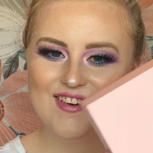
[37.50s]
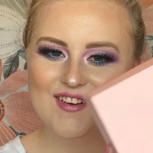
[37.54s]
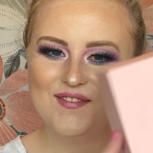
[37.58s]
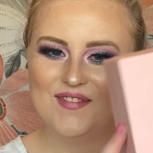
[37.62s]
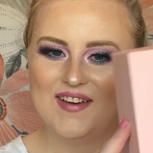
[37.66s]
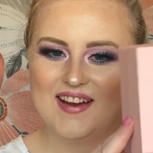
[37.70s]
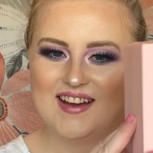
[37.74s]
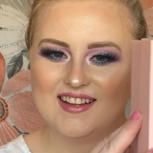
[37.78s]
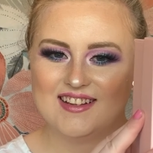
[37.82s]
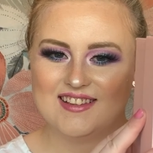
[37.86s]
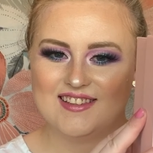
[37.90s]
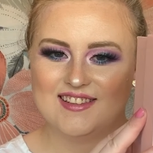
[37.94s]
we're
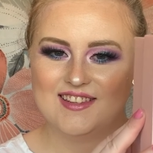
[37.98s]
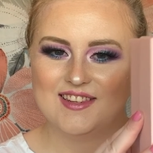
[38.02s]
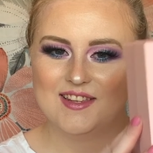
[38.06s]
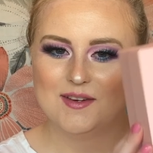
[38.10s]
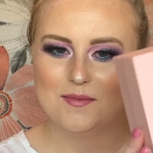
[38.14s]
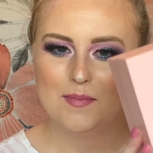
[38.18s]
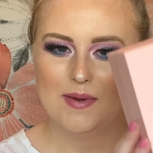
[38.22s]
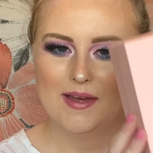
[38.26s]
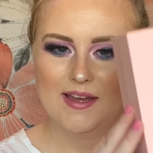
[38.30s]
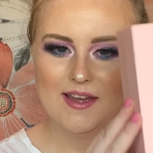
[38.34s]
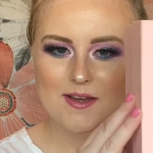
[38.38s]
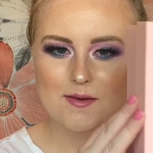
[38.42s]
back to
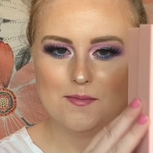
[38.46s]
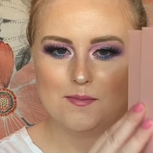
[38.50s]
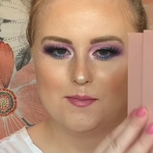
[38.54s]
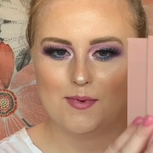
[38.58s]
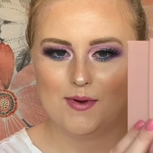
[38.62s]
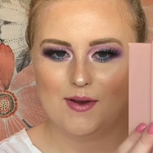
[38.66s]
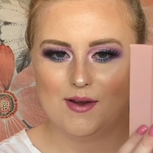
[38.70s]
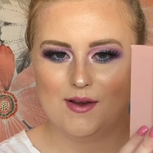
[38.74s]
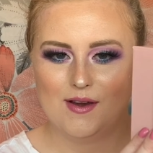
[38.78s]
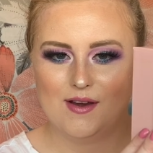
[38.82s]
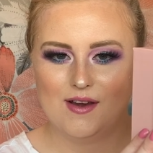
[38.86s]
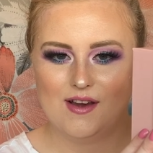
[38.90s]
the pink
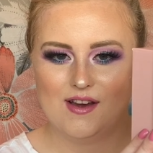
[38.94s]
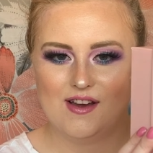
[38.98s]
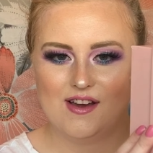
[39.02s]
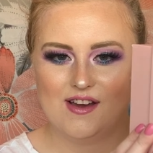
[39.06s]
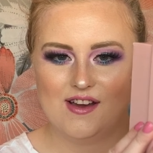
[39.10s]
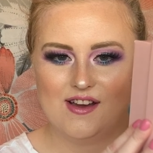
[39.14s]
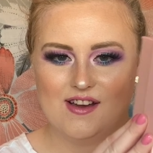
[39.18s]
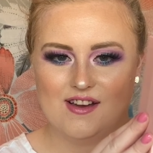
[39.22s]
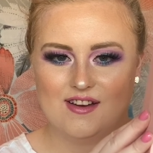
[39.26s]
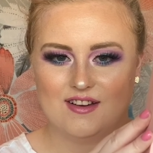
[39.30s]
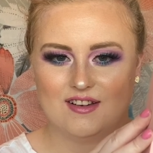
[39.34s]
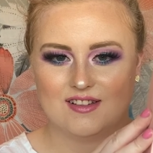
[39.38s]

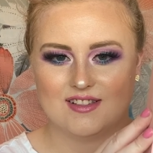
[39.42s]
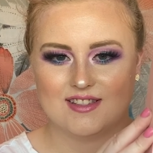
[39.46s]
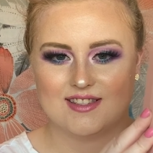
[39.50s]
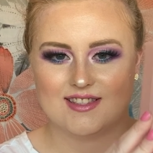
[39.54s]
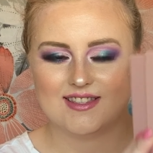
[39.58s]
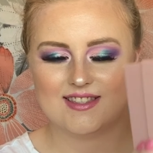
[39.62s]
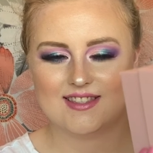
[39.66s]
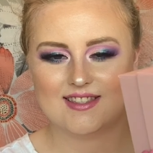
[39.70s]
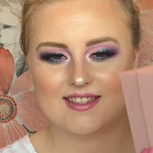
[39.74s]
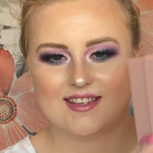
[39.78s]
box.